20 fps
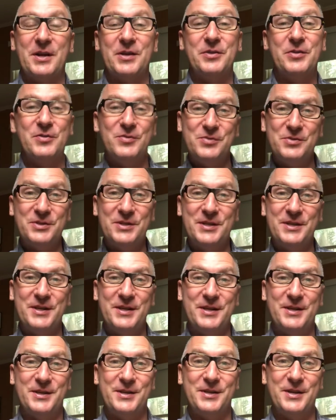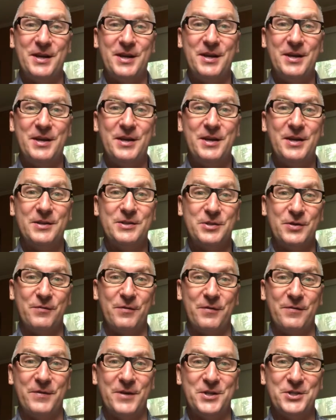usually in
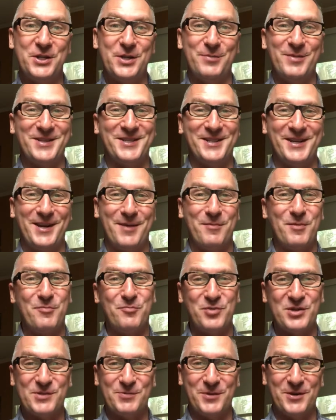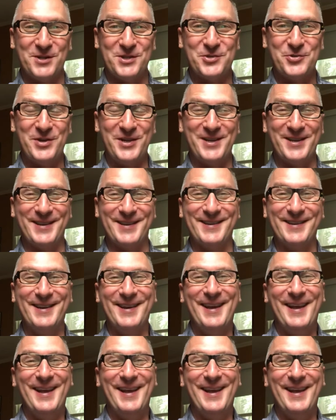Suva, Fiji, but today I'm in Brisbane, Australia,